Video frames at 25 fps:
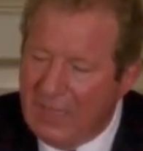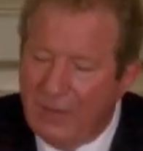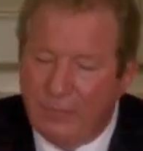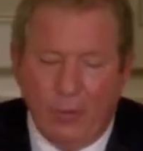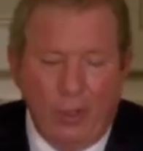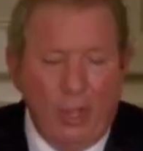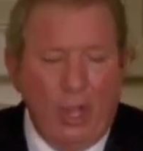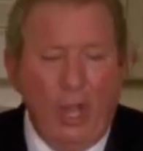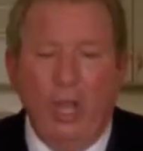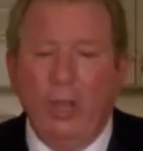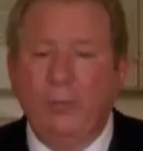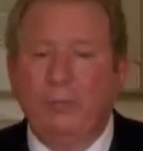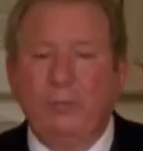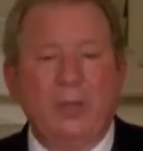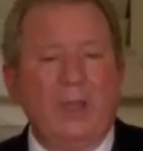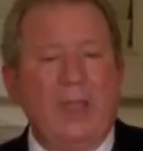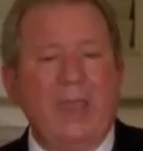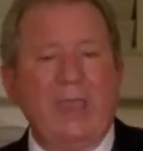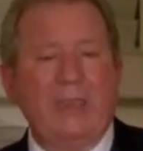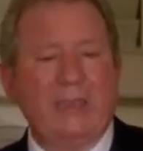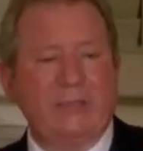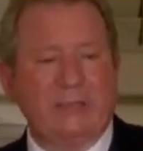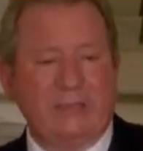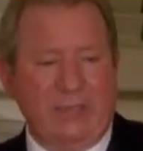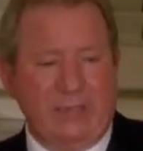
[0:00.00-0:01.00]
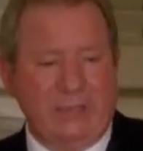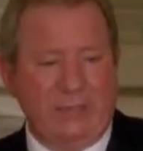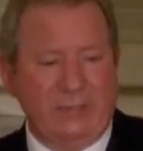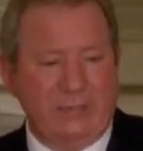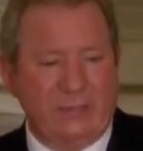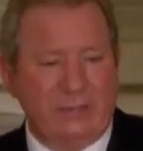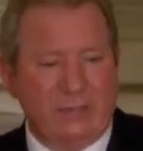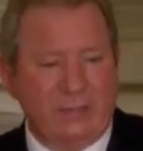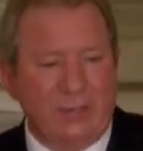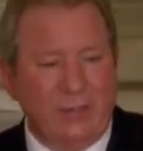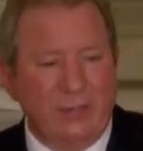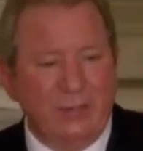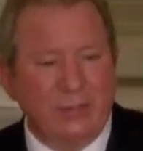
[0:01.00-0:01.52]
And of all
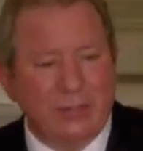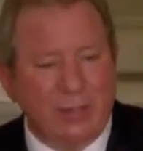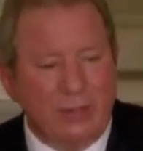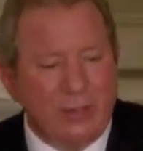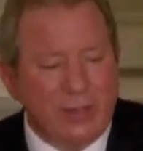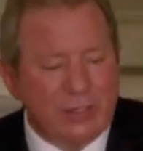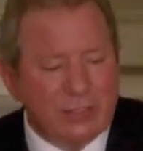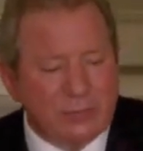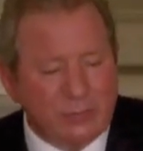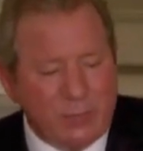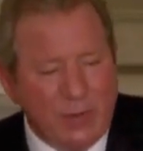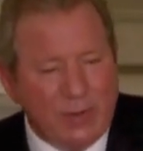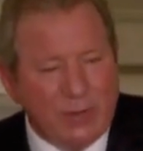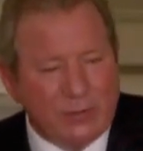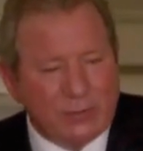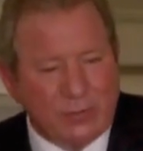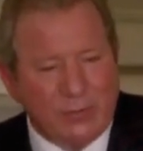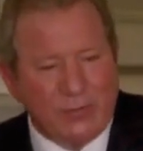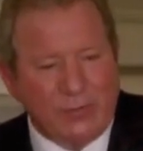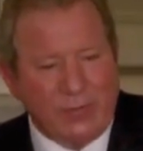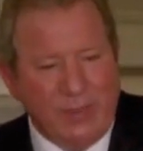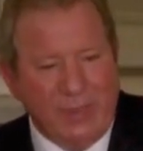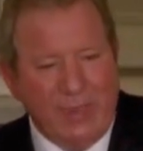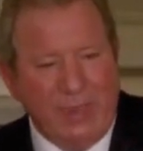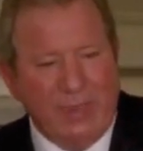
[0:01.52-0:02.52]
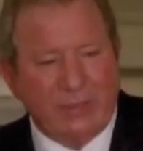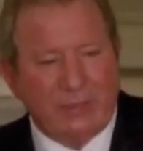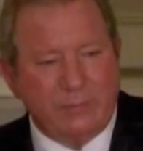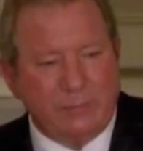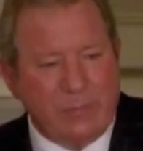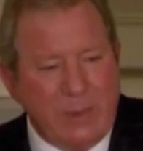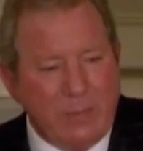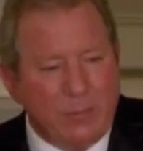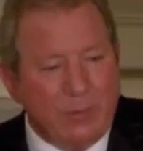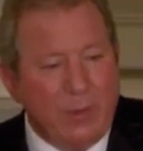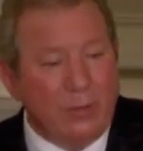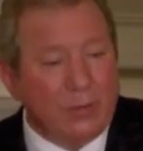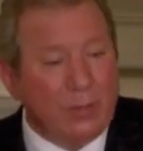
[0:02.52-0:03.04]
places concerning spiritual
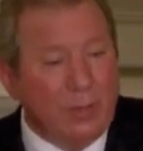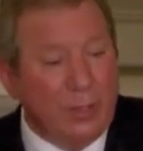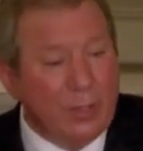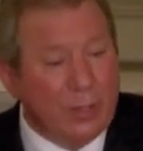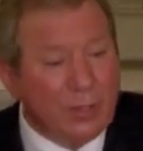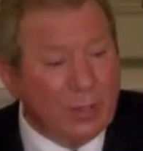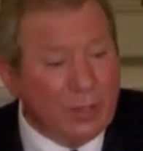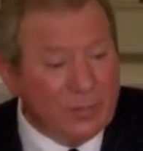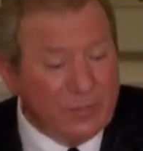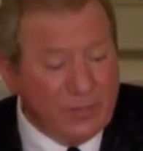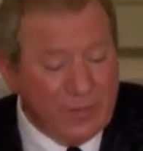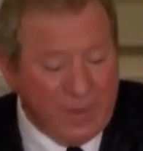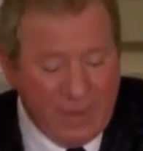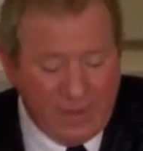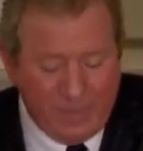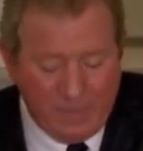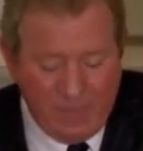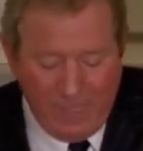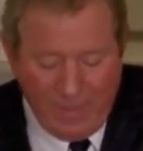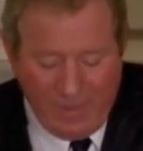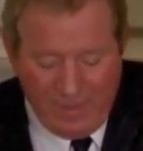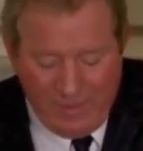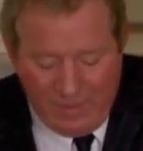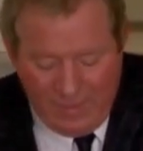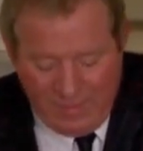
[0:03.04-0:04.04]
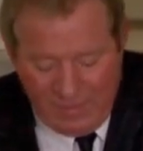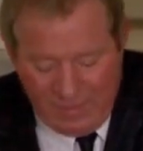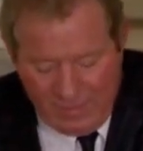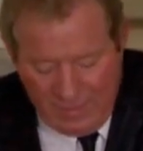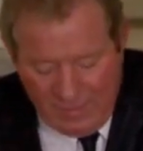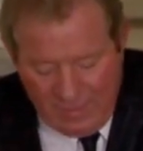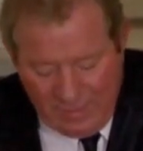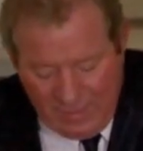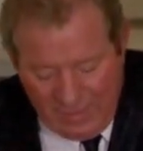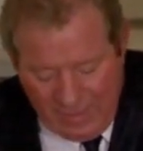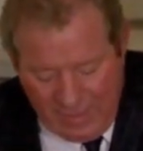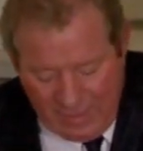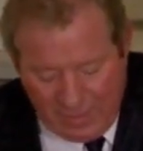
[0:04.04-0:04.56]
things, people ought to learn that
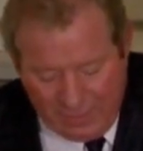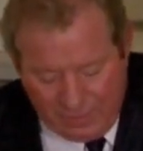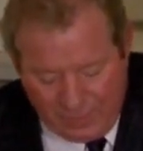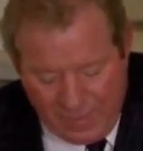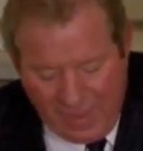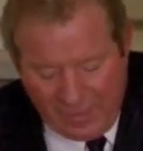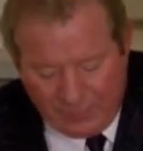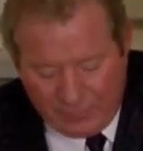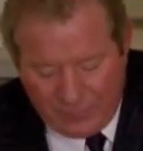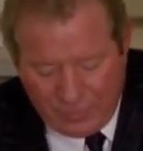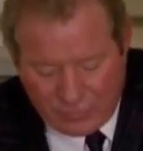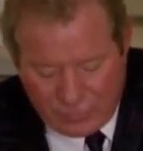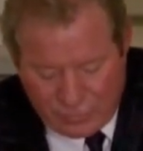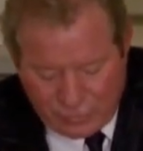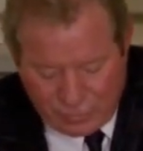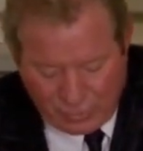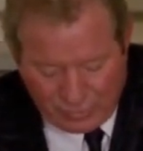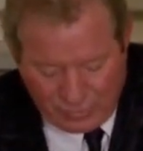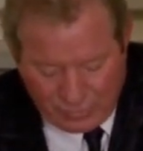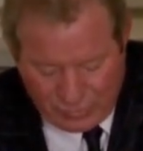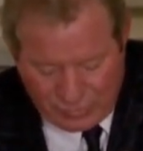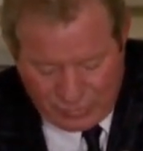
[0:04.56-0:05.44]
in a Baptist